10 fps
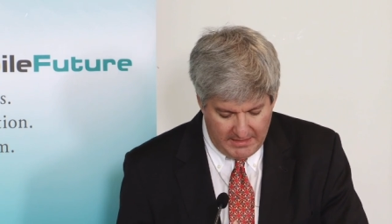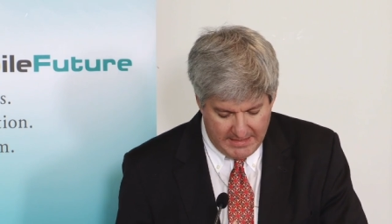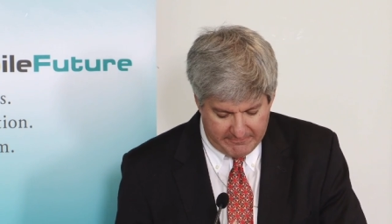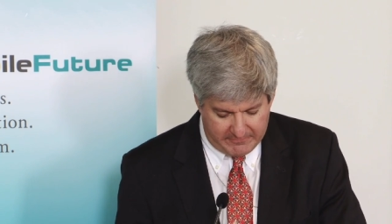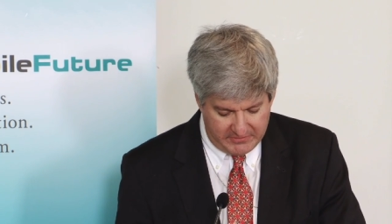
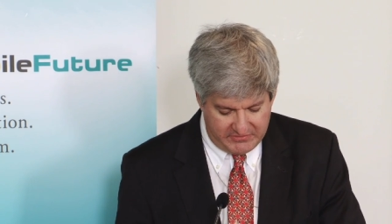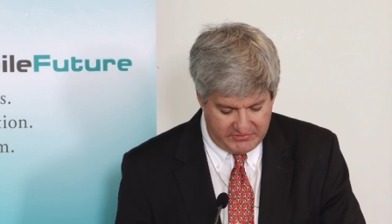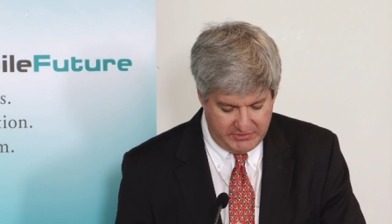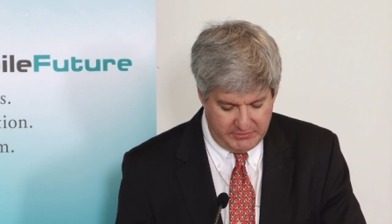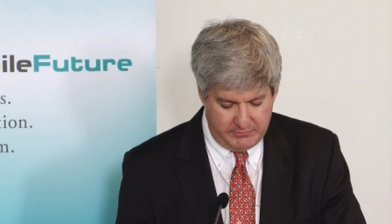
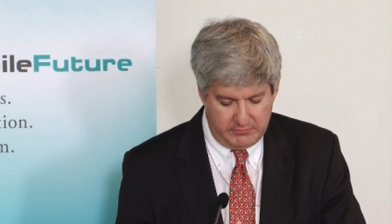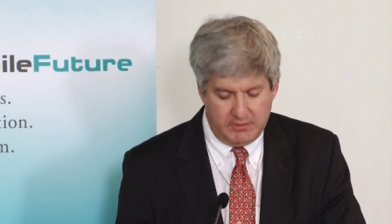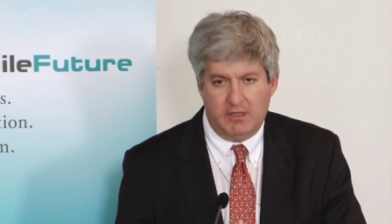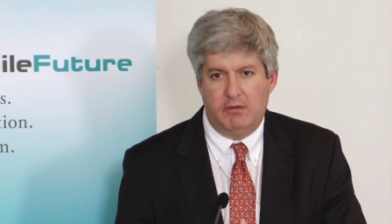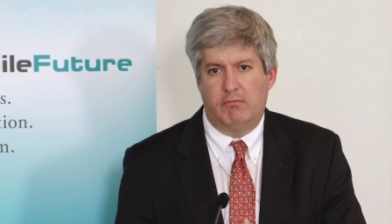efforts
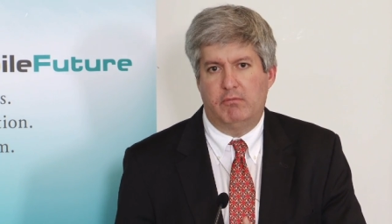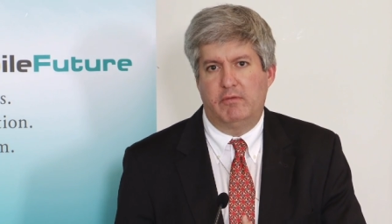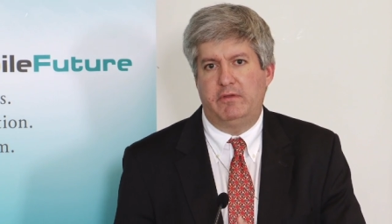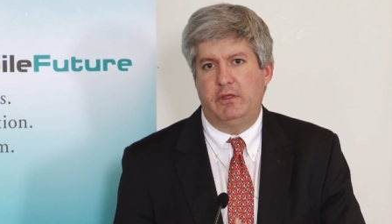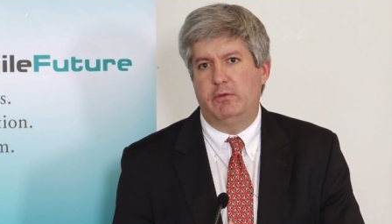to
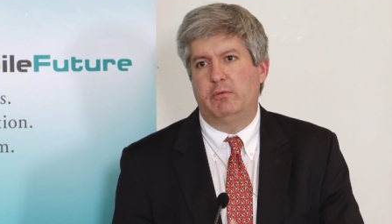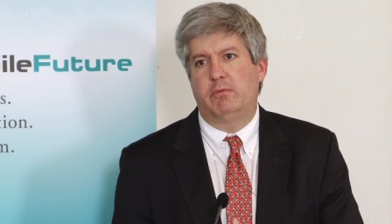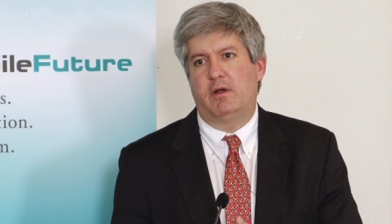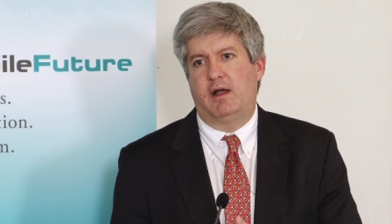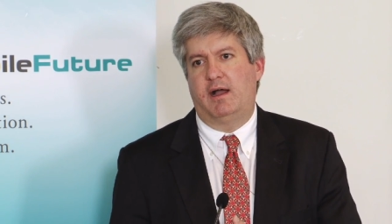
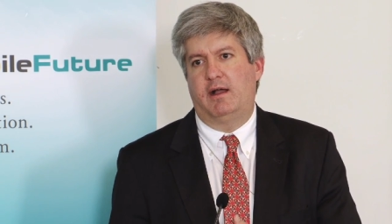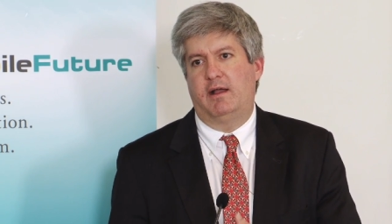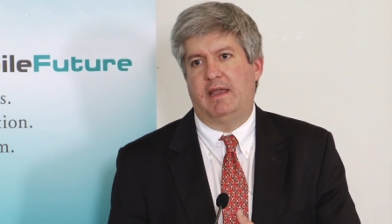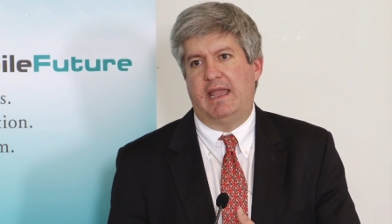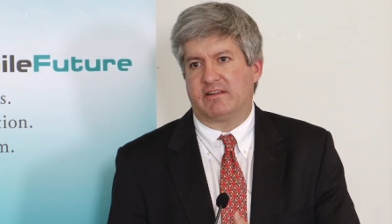review
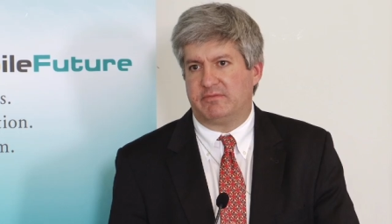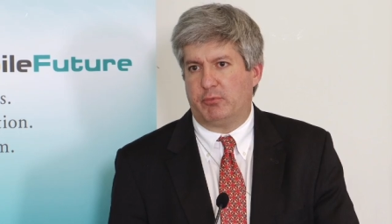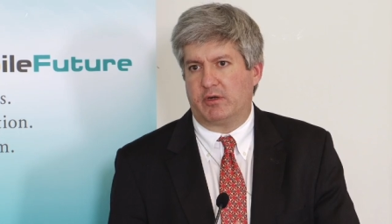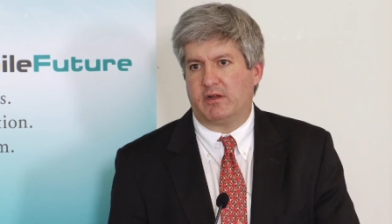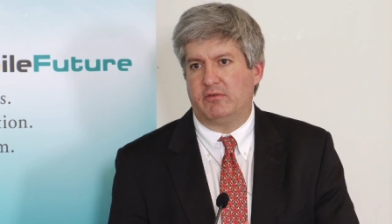
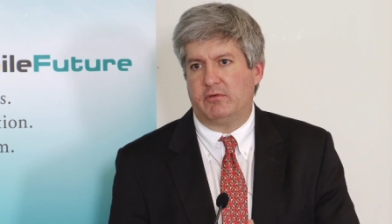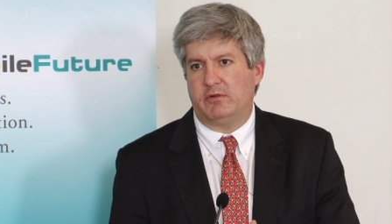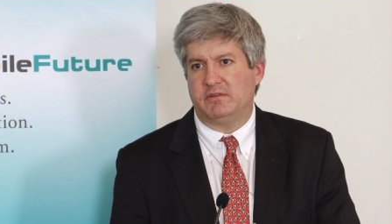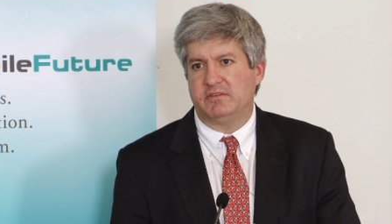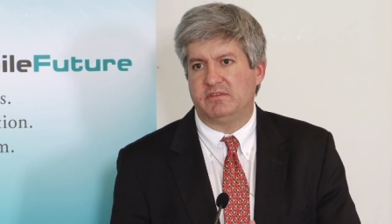export
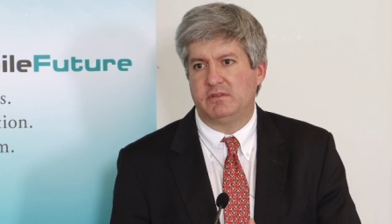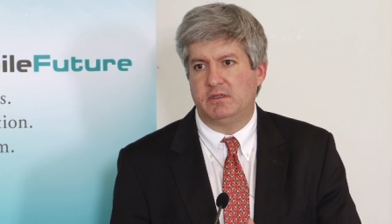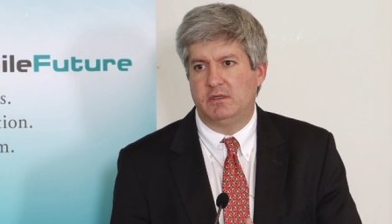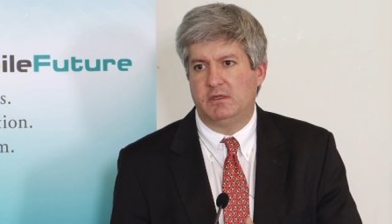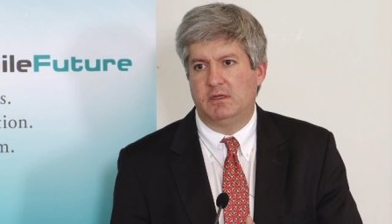controls
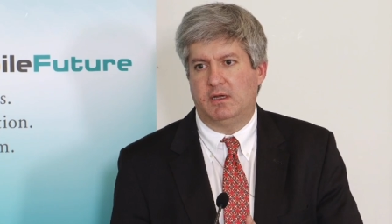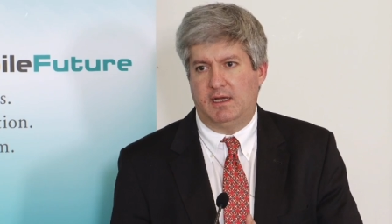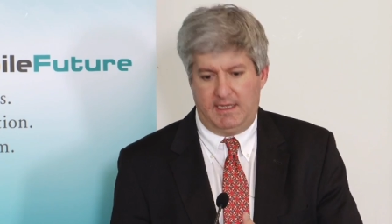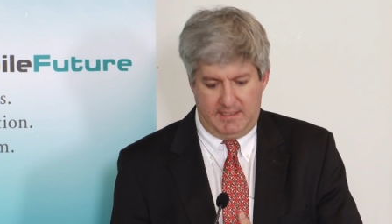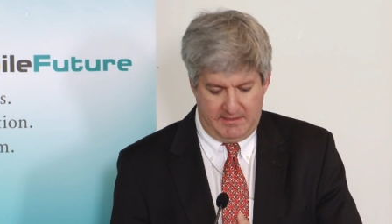
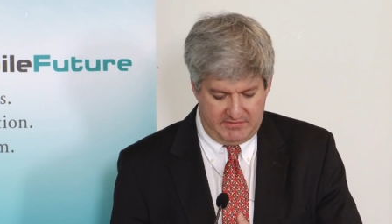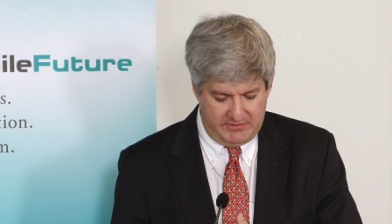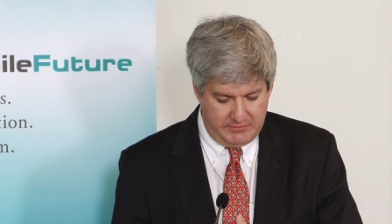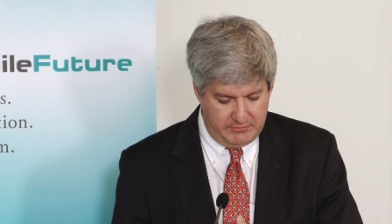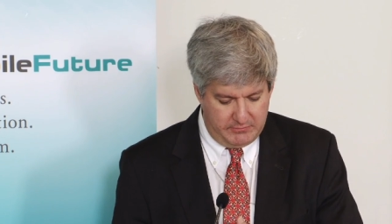
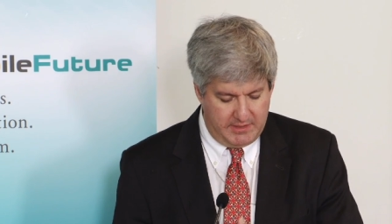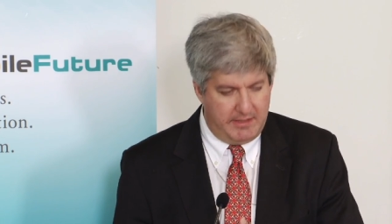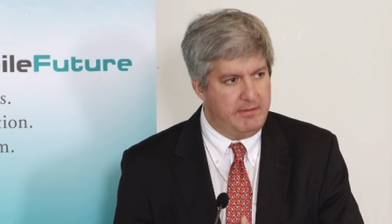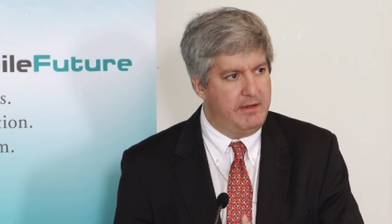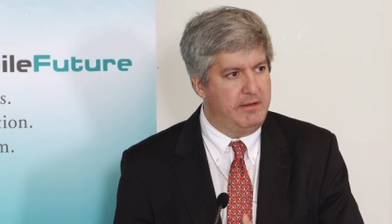
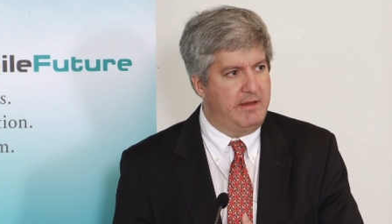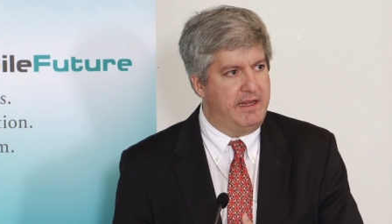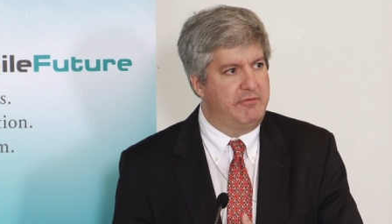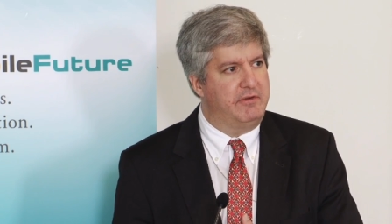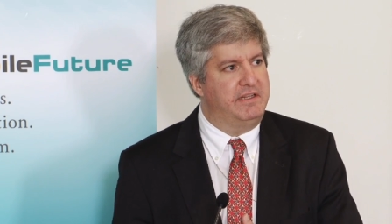to
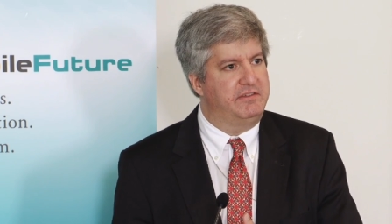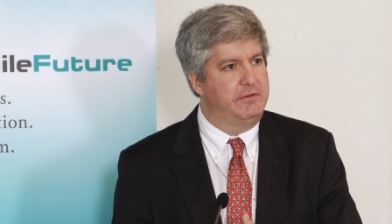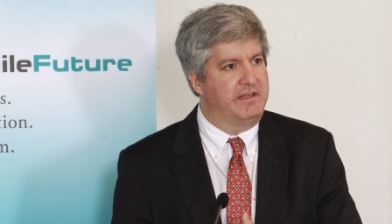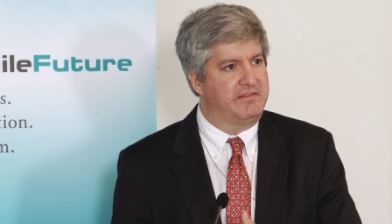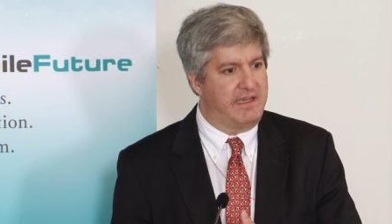increase
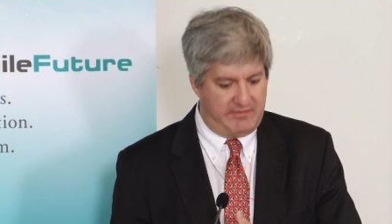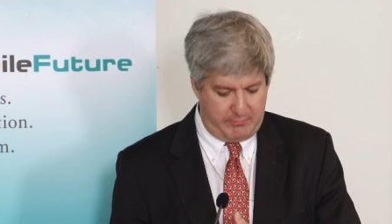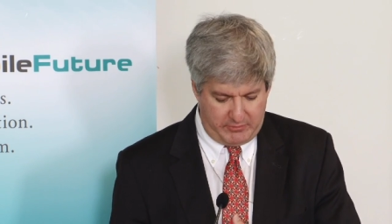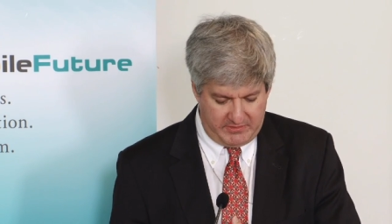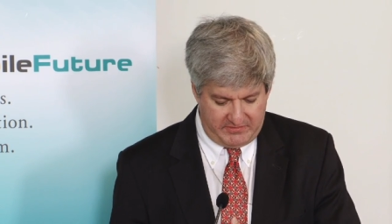U.S.
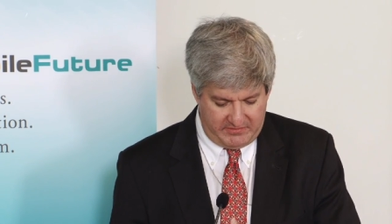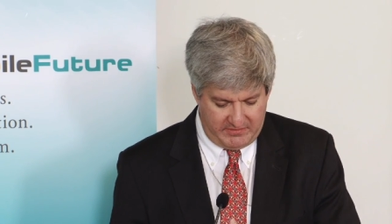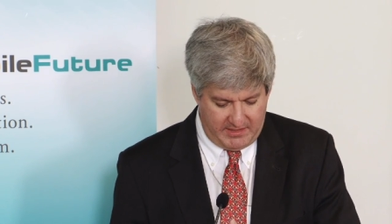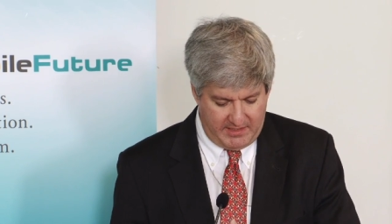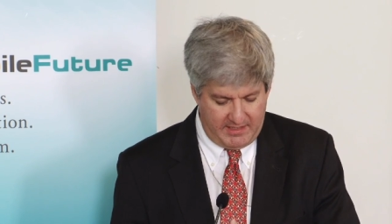
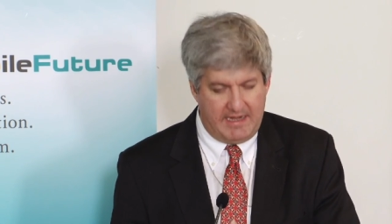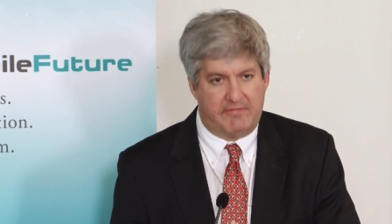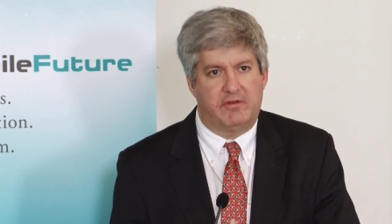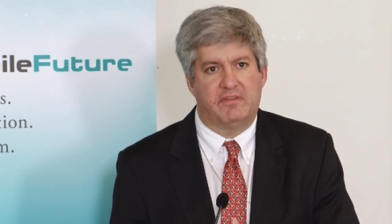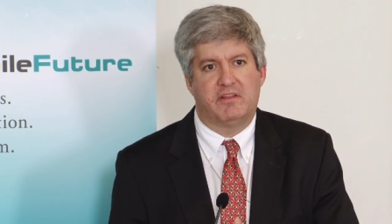exports, an
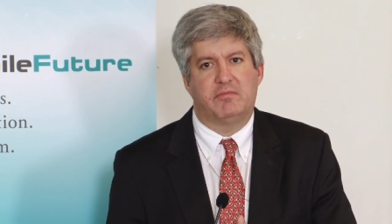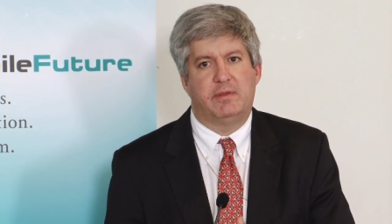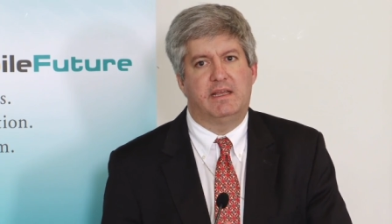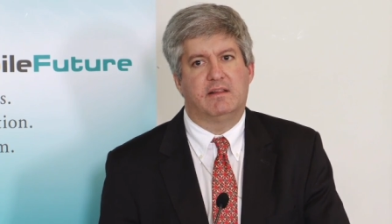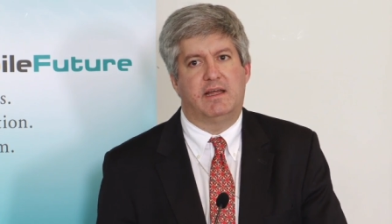effort that's
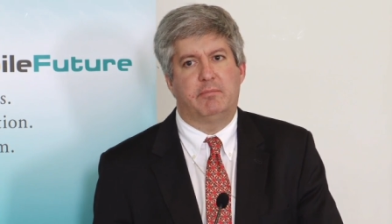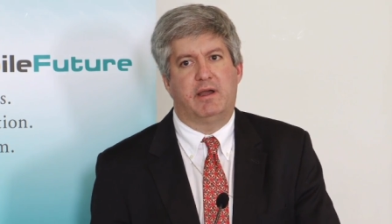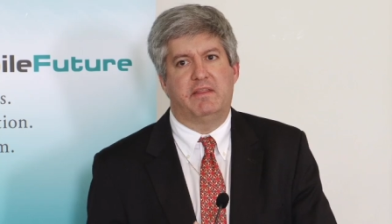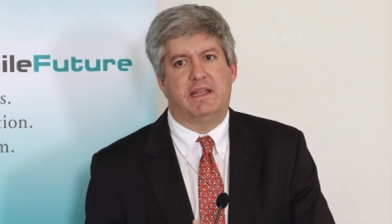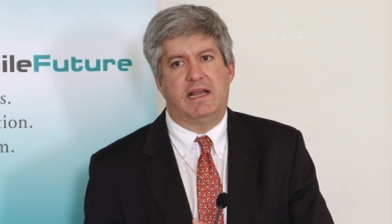being led
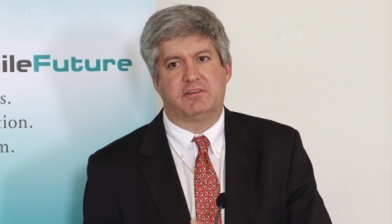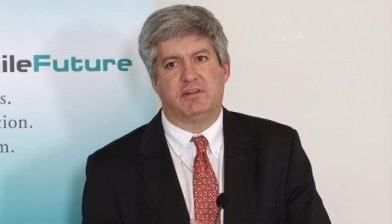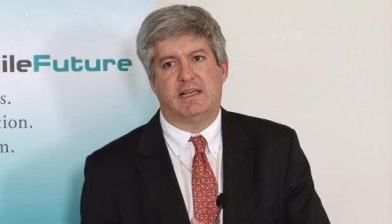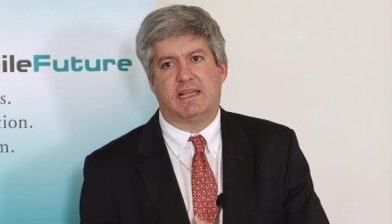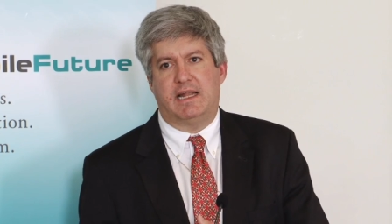by the
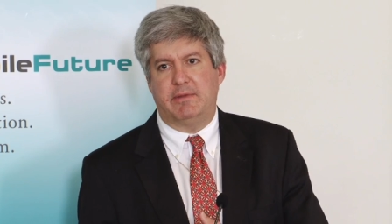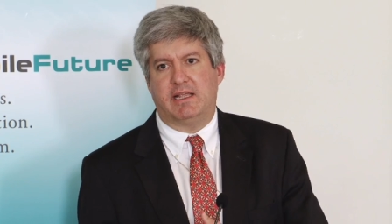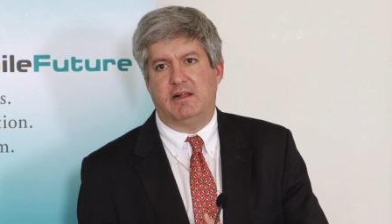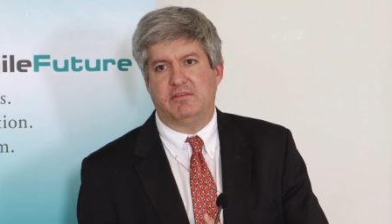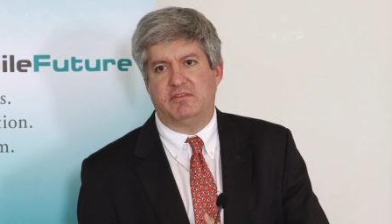National
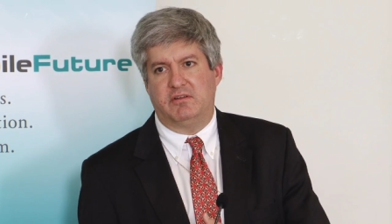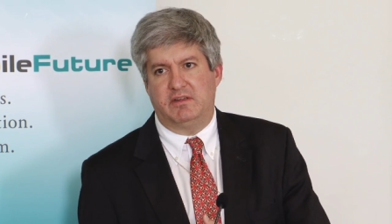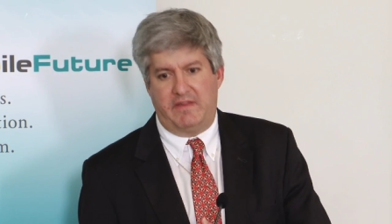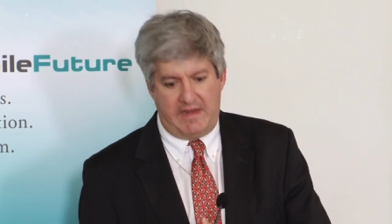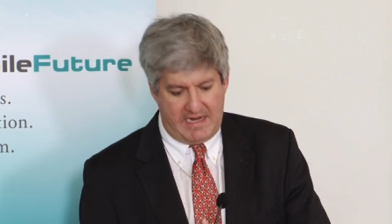Economic
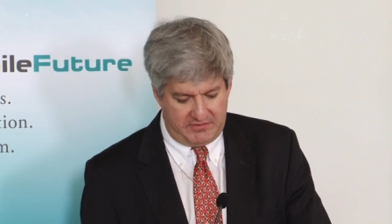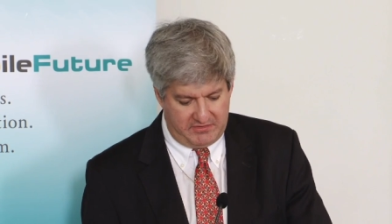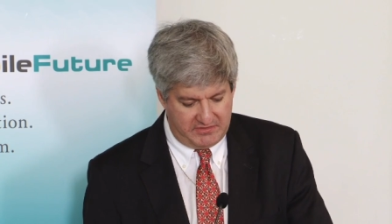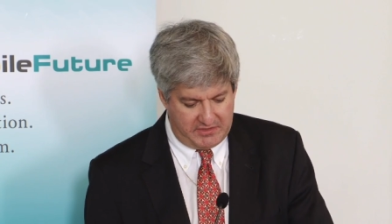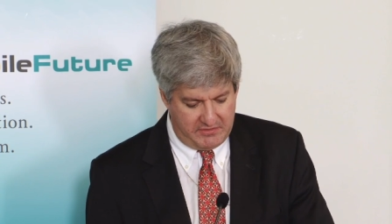Council and the
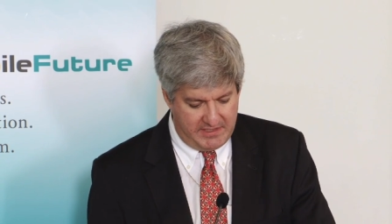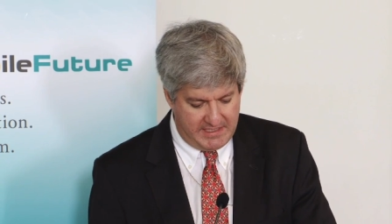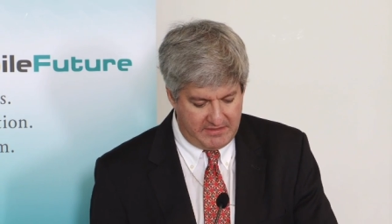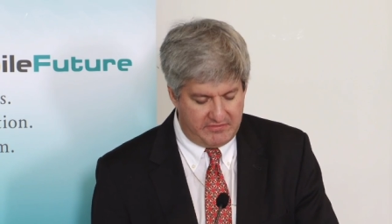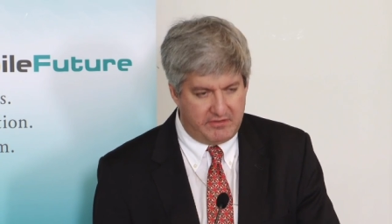National Security
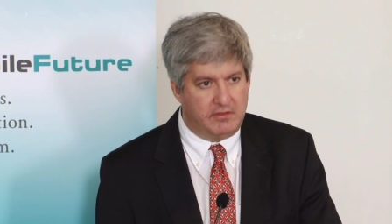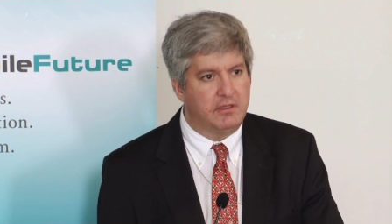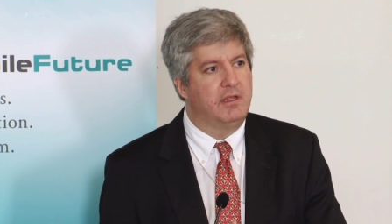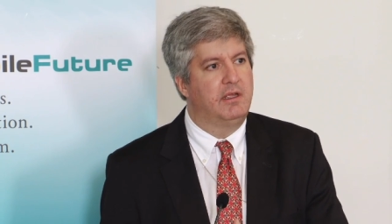Council,